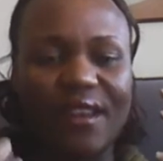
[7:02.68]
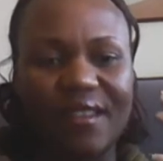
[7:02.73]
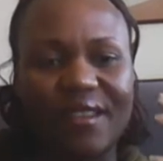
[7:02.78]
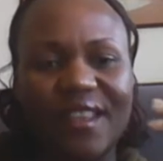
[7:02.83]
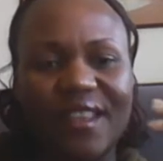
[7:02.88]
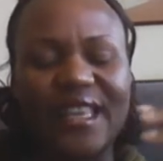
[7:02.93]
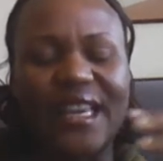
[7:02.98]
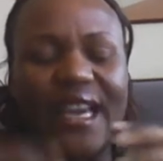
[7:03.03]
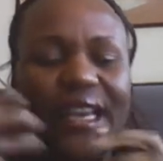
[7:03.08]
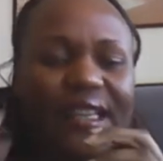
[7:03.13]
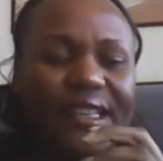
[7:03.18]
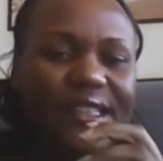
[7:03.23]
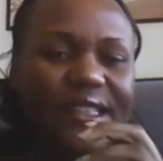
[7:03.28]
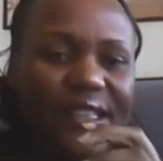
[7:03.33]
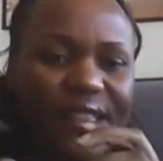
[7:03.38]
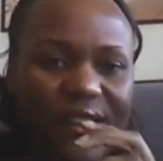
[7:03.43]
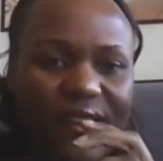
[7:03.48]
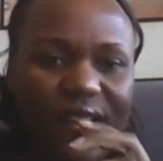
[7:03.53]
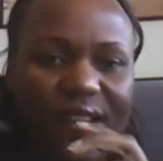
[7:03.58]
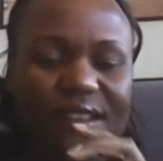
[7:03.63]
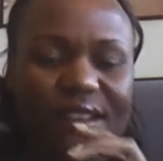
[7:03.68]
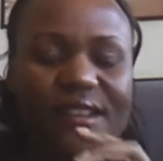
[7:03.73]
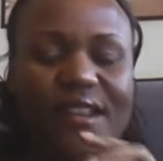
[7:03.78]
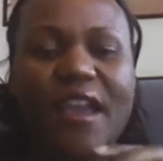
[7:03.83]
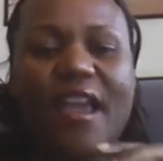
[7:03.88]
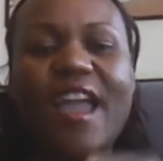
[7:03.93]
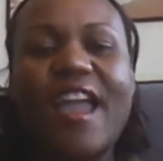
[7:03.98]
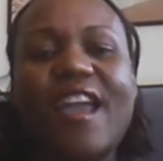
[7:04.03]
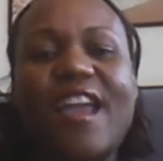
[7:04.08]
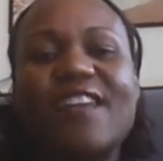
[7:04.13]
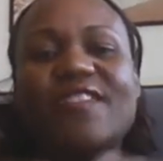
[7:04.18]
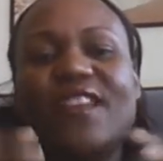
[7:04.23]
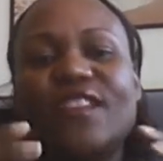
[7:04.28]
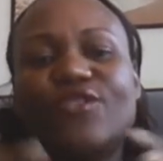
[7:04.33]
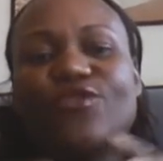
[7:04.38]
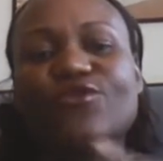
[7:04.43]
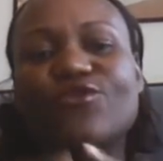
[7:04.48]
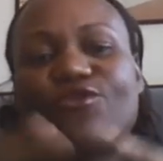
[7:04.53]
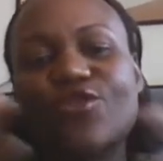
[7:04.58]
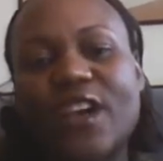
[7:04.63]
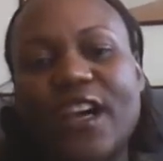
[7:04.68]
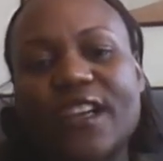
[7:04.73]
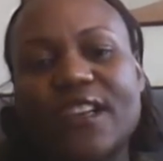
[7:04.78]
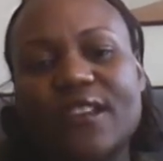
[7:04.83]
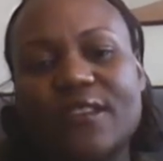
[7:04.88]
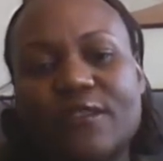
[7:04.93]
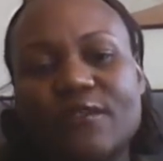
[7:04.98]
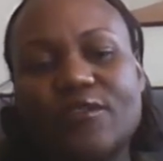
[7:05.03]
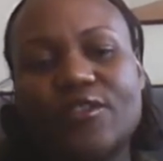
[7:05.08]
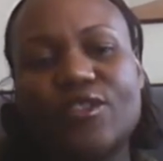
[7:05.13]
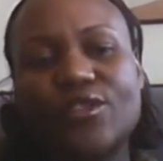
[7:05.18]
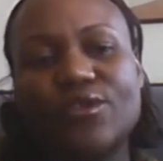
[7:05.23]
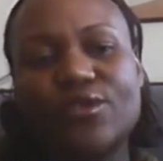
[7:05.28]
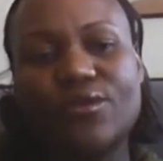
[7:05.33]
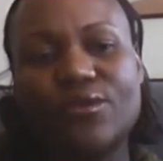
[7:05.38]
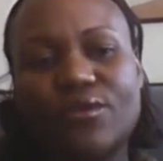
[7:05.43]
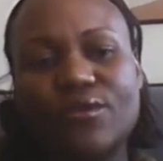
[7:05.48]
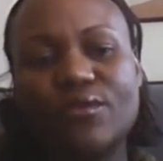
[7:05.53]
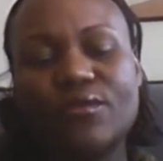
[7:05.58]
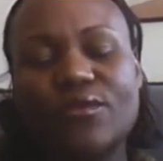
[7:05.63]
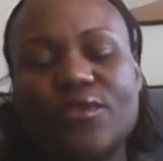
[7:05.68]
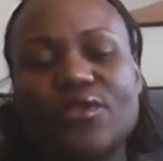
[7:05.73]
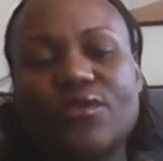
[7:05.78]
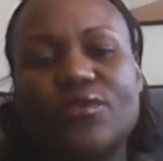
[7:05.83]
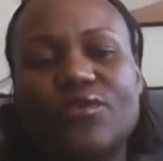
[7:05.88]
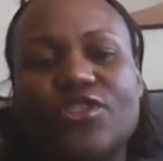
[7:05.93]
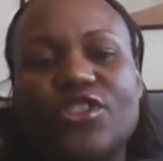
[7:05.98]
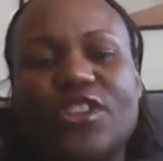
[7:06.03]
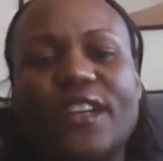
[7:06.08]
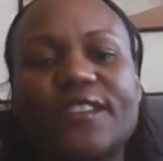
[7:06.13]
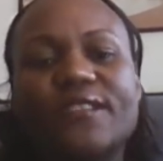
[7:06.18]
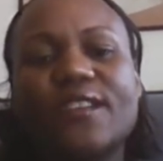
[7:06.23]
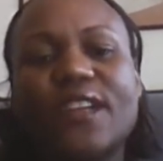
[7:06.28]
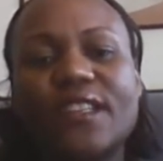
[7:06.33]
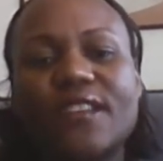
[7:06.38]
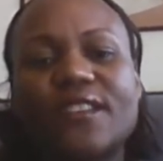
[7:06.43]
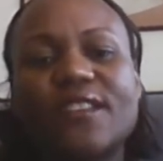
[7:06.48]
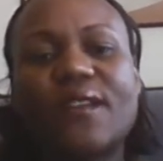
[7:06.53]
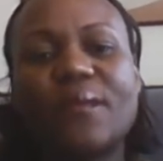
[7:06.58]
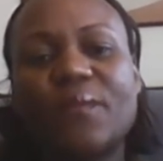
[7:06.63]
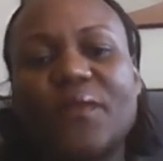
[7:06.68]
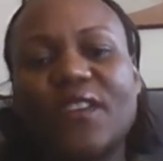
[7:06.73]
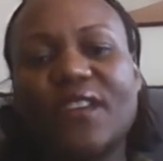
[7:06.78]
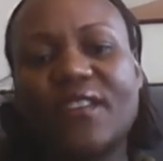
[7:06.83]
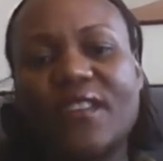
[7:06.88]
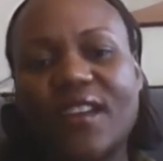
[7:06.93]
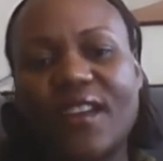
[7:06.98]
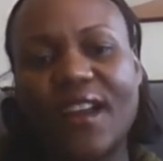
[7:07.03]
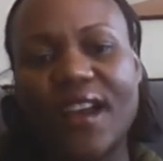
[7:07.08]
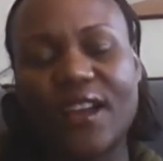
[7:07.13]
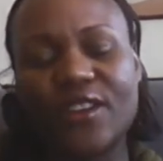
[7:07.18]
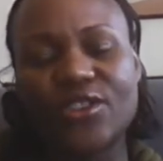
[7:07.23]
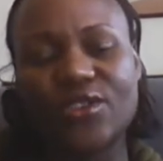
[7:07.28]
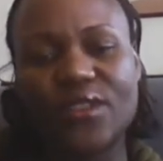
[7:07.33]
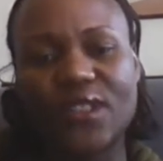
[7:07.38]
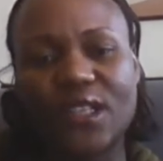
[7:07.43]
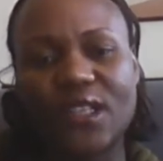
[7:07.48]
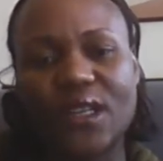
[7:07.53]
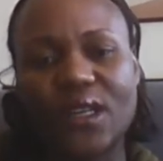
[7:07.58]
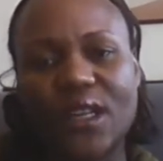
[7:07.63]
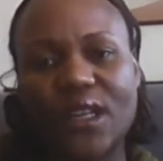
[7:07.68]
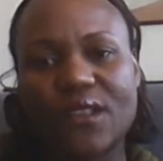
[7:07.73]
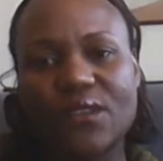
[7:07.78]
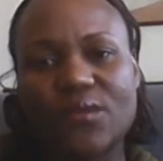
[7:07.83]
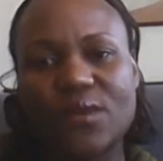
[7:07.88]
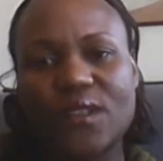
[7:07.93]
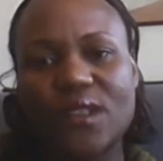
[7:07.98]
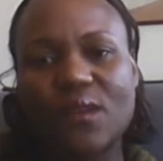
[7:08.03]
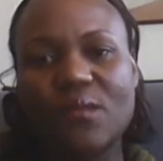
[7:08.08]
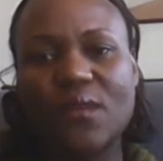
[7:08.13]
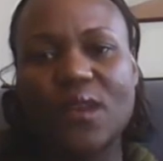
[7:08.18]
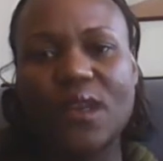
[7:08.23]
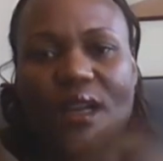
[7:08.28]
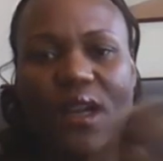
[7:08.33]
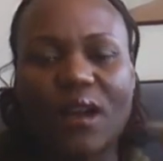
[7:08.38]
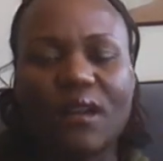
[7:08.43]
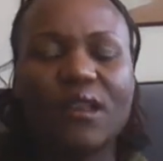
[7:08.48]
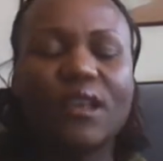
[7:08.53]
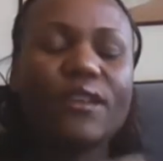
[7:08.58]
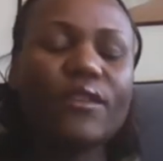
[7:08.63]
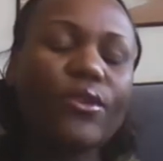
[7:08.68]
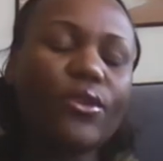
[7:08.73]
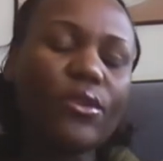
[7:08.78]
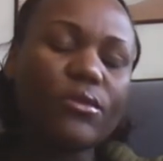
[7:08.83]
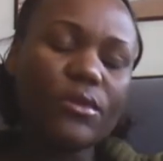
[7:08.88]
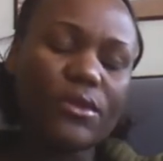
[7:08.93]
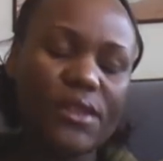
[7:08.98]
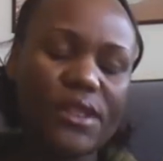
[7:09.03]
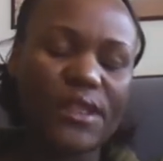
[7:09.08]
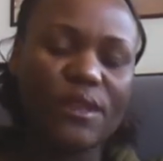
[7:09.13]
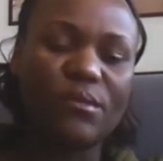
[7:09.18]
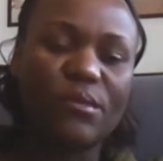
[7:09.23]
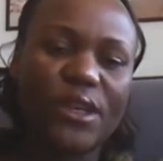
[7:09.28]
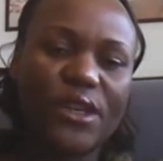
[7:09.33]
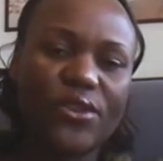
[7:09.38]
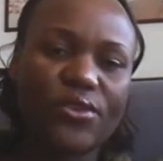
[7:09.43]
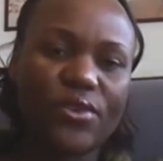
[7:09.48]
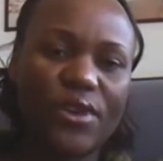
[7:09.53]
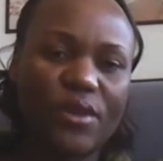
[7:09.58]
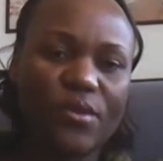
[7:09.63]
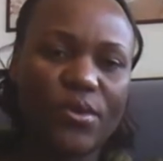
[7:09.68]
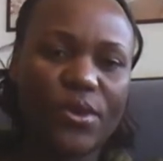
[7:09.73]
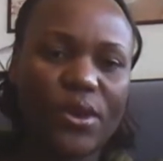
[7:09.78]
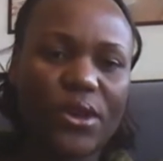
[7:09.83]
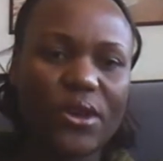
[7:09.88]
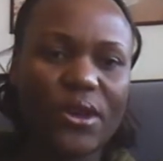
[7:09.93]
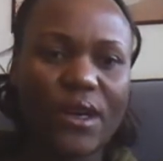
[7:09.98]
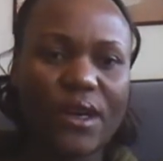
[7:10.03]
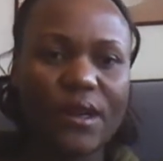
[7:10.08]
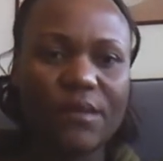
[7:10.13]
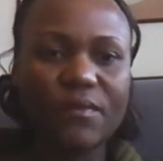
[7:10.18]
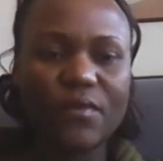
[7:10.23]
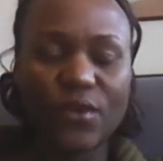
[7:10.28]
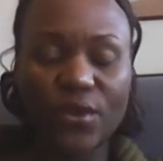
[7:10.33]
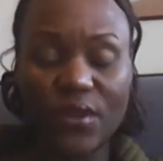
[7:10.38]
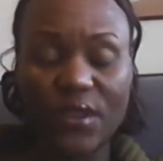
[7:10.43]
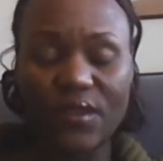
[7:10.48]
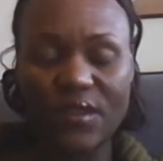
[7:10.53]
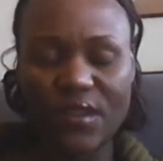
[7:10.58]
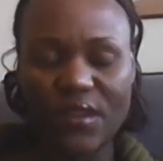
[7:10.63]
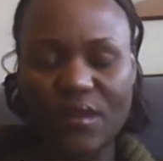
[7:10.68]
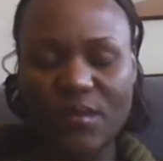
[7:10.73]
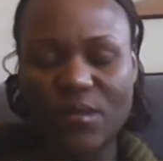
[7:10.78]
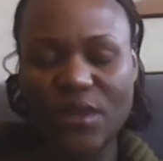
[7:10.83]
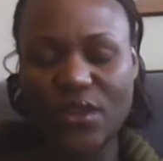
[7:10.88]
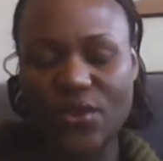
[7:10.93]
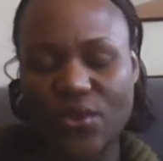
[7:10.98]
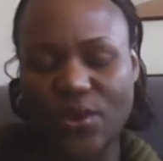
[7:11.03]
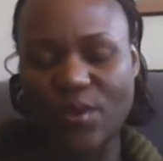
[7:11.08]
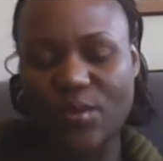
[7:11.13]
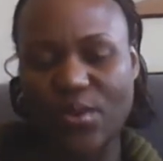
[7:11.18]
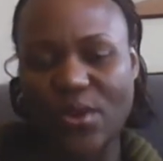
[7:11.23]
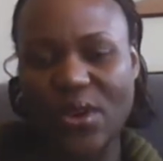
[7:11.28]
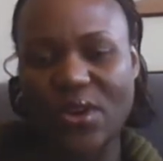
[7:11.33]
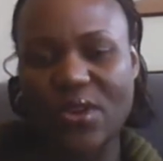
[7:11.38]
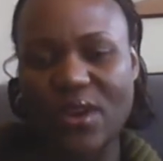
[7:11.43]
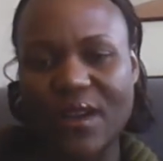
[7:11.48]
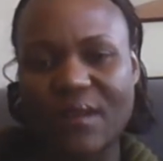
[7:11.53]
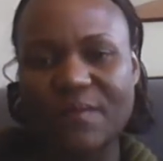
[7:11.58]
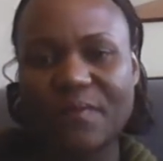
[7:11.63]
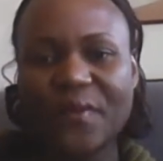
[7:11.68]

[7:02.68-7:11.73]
the ideas, and then to try to generate something that actually connects with them. And our end goal with the STEM mentoring program,